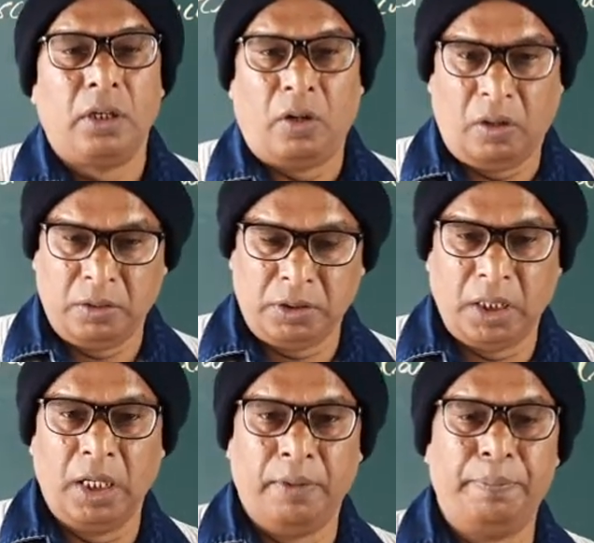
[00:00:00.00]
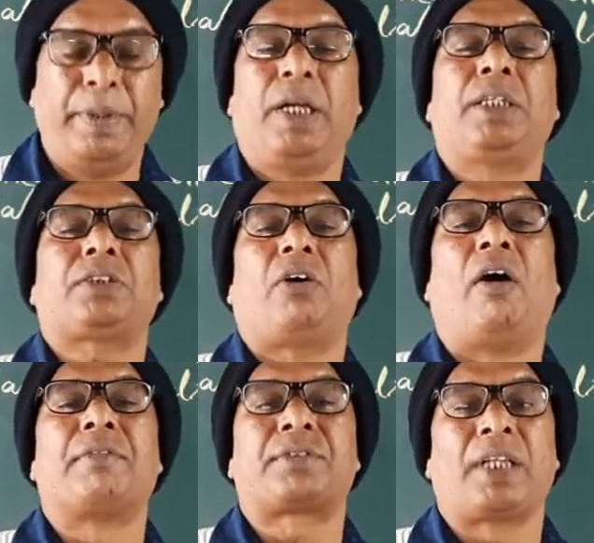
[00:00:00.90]
On the base
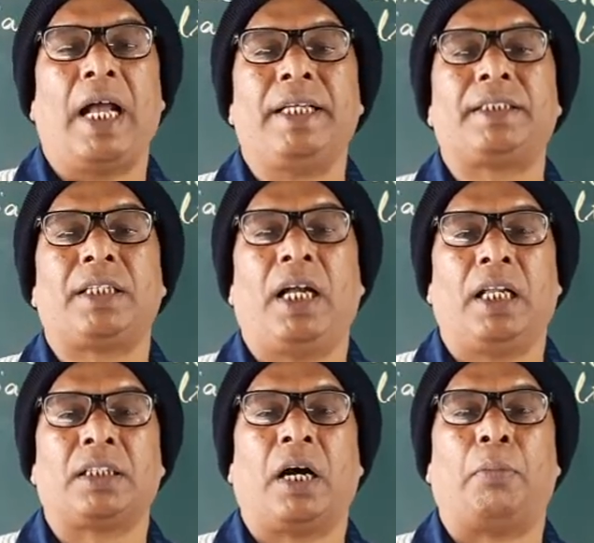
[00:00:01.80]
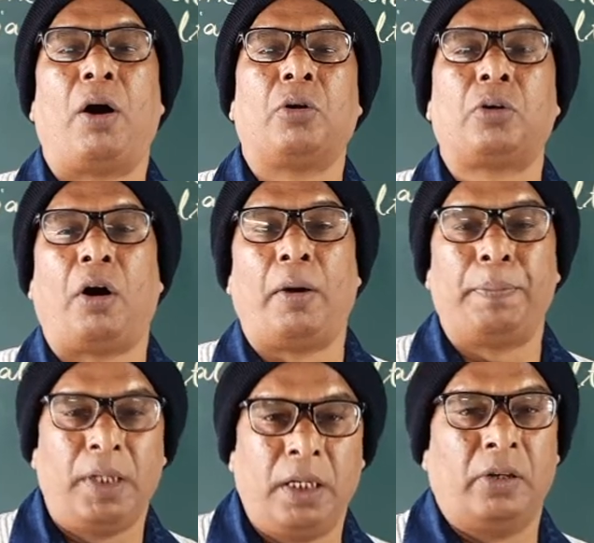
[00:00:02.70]
of size and the amount of
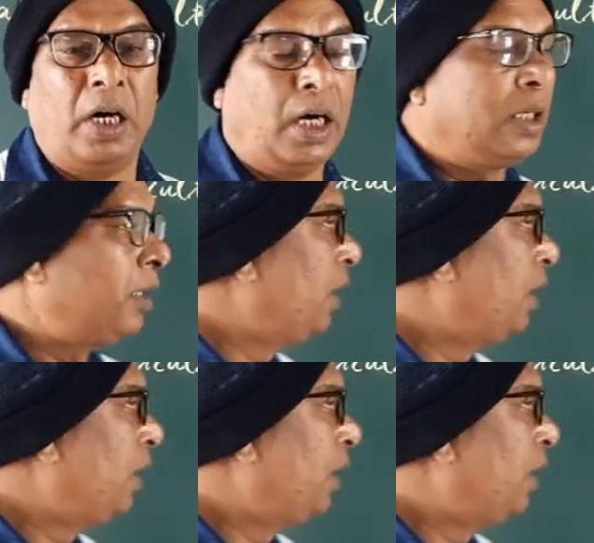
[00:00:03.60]
labor,